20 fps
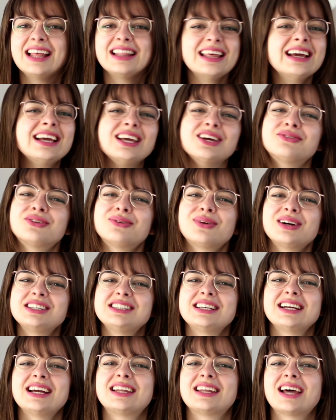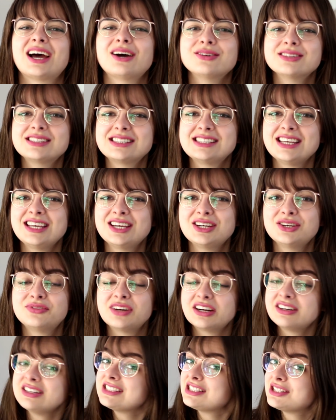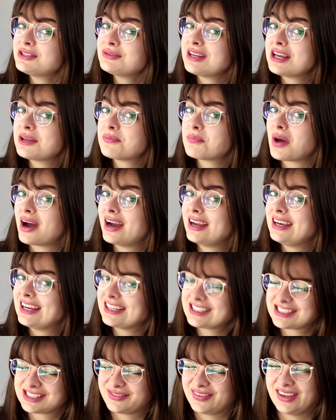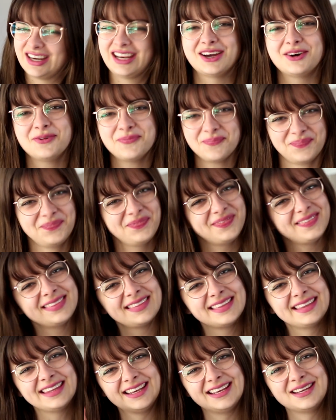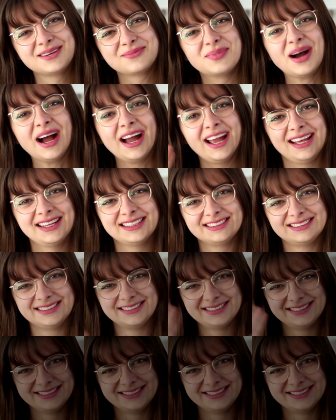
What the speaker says: Thank you for watching, and I will see you very soon in my next video. Bye!